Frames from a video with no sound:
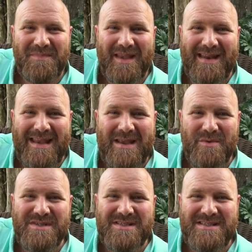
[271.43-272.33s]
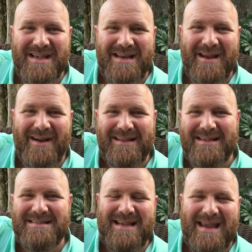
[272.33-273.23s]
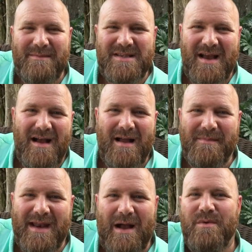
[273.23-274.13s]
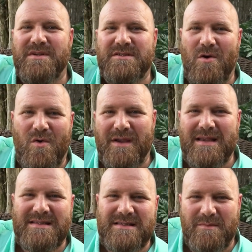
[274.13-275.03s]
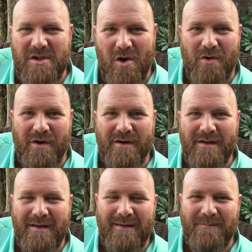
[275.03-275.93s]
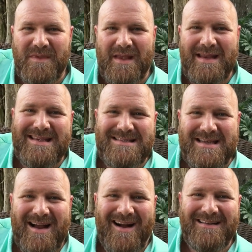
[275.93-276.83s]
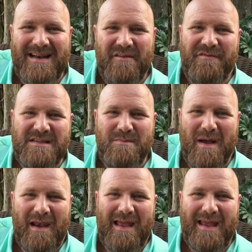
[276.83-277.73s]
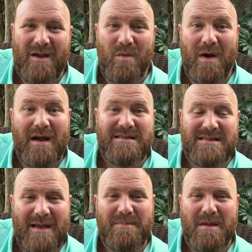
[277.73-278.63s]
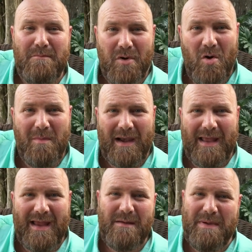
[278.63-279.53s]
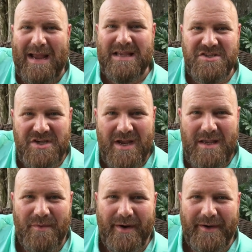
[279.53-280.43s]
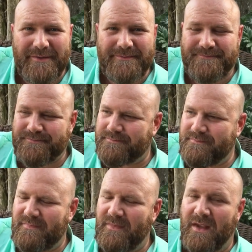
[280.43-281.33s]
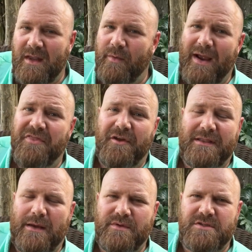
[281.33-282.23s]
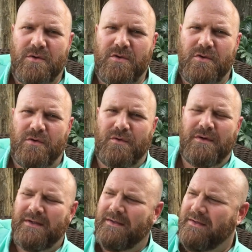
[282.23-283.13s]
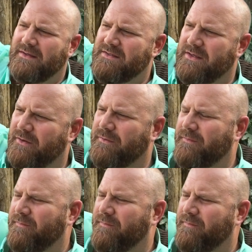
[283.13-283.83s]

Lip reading: and he was sitting there at the same time that I was going to get some yogurt, and he's the doctor that fixed my leg where I slipped and broke my leg back in January. Anyway, I thought that was so cool. So,